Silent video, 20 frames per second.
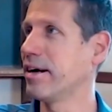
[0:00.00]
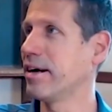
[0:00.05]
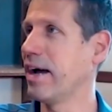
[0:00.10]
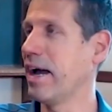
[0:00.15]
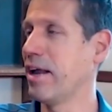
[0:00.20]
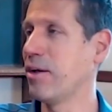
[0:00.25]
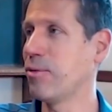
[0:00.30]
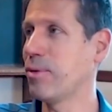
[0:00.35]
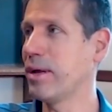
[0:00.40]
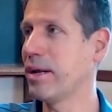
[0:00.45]

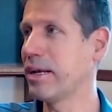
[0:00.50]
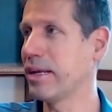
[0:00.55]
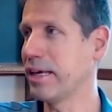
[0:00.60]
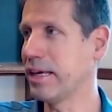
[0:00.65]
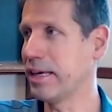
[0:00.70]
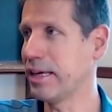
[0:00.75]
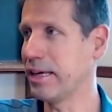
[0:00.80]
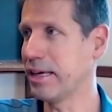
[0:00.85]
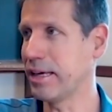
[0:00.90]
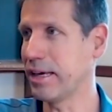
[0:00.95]
when
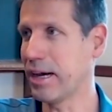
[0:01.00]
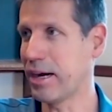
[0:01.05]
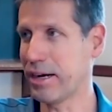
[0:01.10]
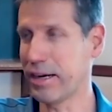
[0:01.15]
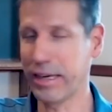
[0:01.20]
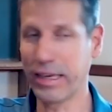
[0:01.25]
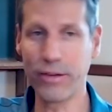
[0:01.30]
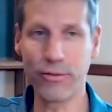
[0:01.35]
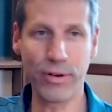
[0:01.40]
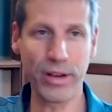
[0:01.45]
he
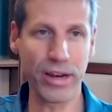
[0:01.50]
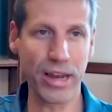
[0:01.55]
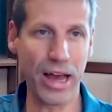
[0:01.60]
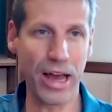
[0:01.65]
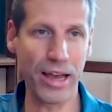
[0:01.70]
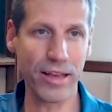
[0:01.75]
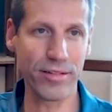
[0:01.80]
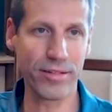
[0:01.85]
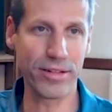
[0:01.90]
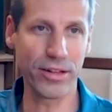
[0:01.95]

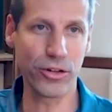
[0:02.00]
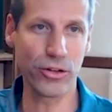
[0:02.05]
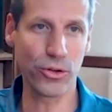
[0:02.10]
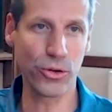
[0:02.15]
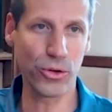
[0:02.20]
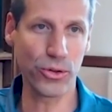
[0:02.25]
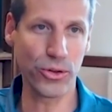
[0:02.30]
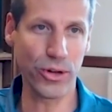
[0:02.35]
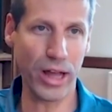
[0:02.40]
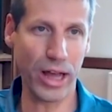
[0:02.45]
realized that
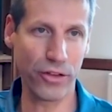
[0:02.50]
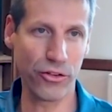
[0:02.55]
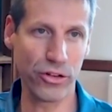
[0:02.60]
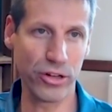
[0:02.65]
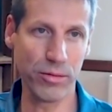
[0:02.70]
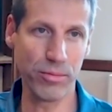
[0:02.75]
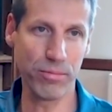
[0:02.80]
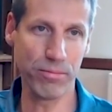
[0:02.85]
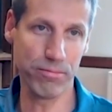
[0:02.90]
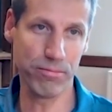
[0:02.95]
Gödel actually
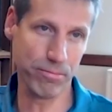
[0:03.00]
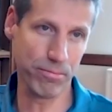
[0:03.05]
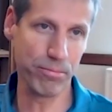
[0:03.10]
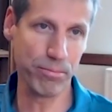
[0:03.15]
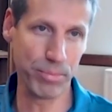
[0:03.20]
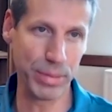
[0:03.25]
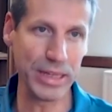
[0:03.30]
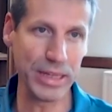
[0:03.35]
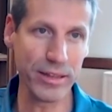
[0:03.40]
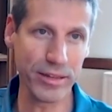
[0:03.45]

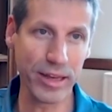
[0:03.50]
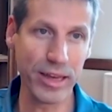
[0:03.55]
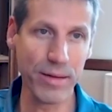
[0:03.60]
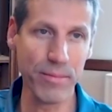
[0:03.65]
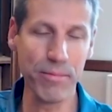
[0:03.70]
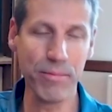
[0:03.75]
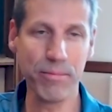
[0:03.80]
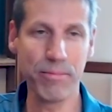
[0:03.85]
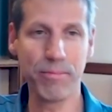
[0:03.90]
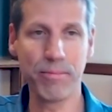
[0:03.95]
beat
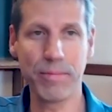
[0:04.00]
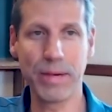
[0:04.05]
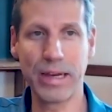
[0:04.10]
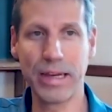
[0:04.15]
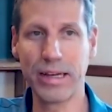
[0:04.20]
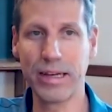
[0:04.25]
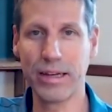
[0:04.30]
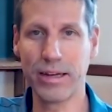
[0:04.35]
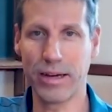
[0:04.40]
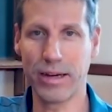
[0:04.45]
him
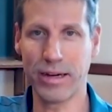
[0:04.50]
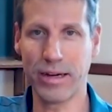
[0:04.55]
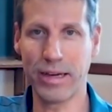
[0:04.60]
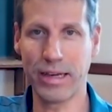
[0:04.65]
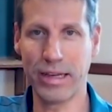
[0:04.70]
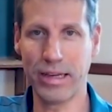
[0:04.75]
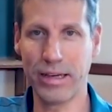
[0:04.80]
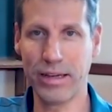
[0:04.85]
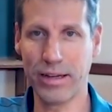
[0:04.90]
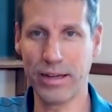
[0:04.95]

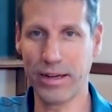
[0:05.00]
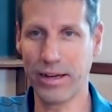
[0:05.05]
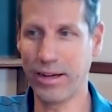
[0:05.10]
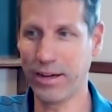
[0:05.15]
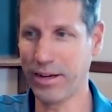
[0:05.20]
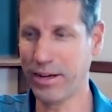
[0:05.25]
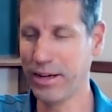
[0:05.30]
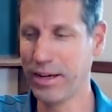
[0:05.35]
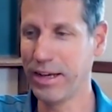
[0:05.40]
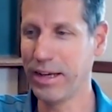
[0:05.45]

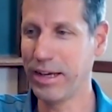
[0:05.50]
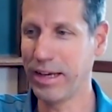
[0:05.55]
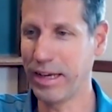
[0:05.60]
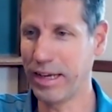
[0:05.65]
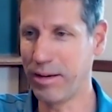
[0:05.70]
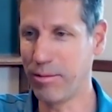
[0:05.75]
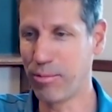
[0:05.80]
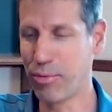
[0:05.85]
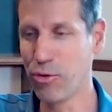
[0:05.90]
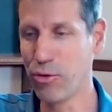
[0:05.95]
in
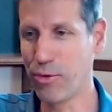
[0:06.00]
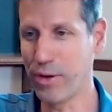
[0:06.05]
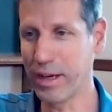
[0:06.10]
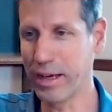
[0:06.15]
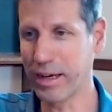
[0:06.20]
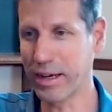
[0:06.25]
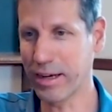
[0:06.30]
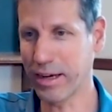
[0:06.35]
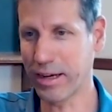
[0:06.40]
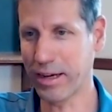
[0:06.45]
proving
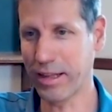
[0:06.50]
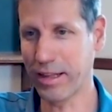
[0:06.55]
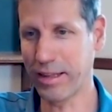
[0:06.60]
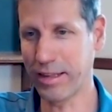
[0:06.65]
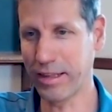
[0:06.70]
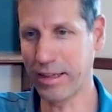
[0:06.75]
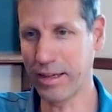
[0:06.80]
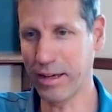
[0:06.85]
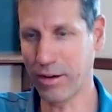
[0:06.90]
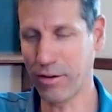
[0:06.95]

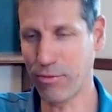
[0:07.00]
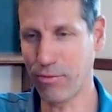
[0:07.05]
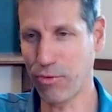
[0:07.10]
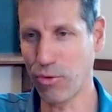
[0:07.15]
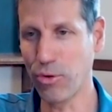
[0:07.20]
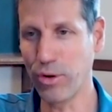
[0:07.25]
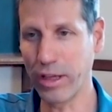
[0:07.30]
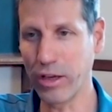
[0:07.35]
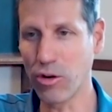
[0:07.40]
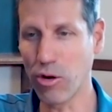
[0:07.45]
the full
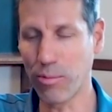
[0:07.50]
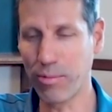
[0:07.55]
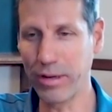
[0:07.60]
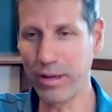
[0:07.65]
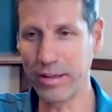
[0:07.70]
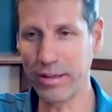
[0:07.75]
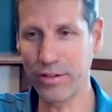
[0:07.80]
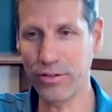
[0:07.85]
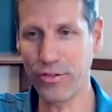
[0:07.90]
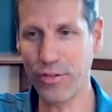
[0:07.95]

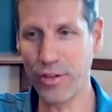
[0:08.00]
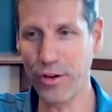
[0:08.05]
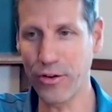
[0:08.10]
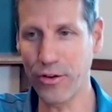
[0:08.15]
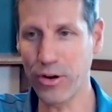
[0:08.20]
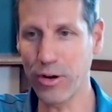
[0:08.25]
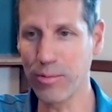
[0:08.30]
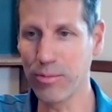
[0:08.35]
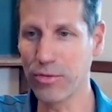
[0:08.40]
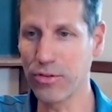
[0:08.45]
incompleteness
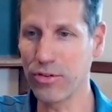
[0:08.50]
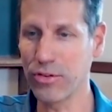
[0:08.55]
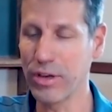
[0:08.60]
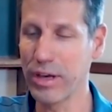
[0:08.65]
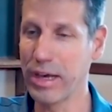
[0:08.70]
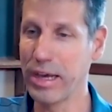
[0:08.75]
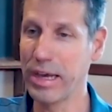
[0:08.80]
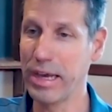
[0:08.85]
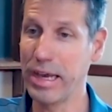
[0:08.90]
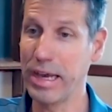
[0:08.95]
theorems,
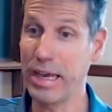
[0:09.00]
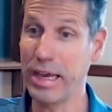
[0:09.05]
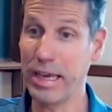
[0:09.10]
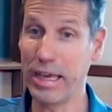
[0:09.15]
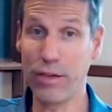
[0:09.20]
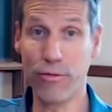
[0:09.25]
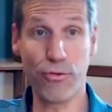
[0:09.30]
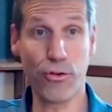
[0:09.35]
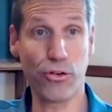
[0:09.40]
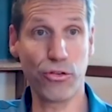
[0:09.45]
he
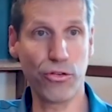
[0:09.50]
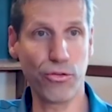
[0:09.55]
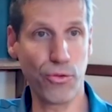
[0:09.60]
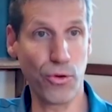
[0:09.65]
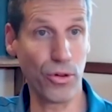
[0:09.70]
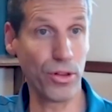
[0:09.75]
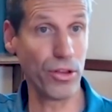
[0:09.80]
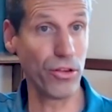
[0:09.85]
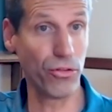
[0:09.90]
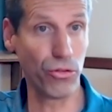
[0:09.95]
first of all
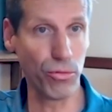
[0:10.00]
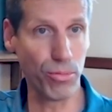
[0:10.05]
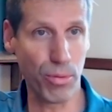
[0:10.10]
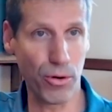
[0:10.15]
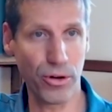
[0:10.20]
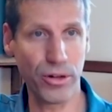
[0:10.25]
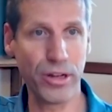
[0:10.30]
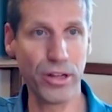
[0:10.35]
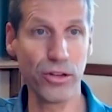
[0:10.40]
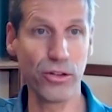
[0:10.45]
he
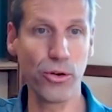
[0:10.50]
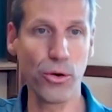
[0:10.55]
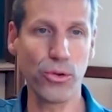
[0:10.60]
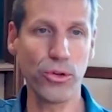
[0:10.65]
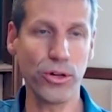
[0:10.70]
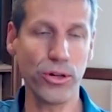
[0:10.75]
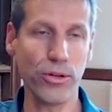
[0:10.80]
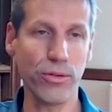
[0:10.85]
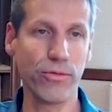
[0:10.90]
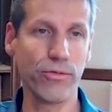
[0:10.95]
supported
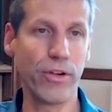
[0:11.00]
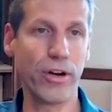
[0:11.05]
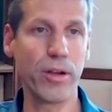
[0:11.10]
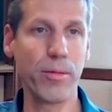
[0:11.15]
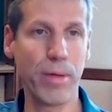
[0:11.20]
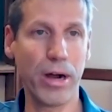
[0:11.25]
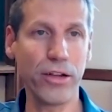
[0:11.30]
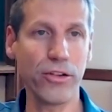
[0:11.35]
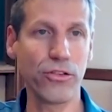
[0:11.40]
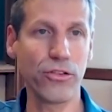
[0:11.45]
Gödel very
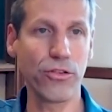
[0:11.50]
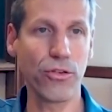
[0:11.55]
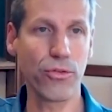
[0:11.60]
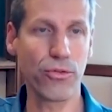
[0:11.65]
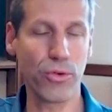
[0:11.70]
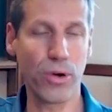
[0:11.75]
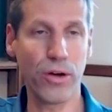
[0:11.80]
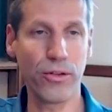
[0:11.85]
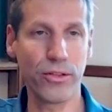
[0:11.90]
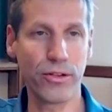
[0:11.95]
much
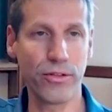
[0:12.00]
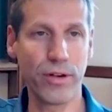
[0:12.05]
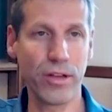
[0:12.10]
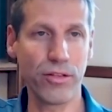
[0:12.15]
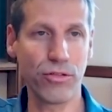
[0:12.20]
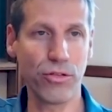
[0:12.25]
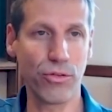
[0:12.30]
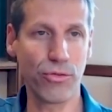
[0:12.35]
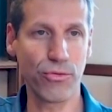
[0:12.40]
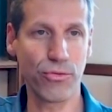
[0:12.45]
throughout the rest
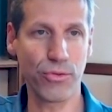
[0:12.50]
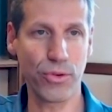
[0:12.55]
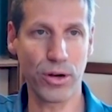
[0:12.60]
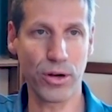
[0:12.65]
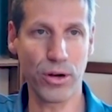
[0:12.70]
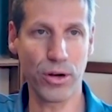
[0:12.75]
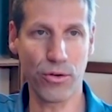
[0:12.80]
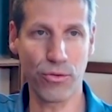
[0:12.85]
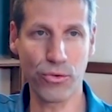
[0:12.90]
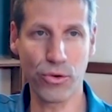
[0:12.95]
of
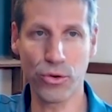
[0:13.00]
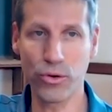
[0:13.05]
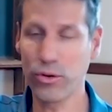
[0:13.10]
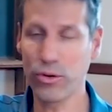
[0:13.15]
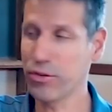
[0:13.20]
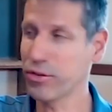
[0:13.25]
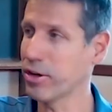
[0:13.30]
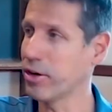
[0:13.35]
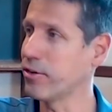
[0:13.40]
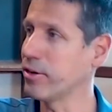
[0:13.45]
Gödel's
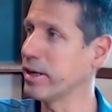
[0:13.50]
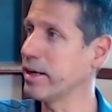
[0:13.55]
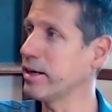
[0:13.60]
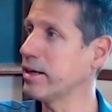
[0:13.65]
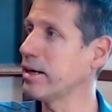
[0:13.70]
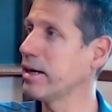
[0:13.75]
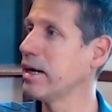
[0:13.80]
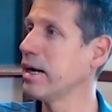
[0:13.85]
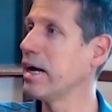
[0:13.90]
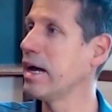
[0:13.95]

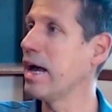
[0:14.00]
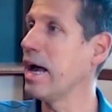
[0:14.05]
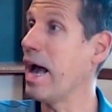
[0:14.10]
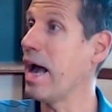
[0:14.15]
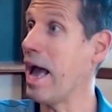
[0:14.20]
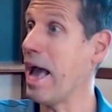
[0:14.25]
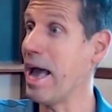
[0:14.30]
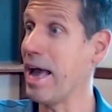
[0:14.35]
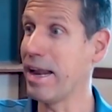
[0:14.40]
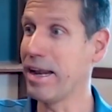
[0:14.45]
career,
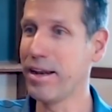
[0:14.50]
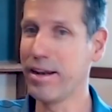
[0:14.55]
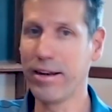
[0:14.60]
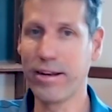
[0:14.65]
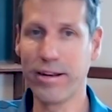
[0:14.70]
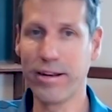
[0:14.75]
and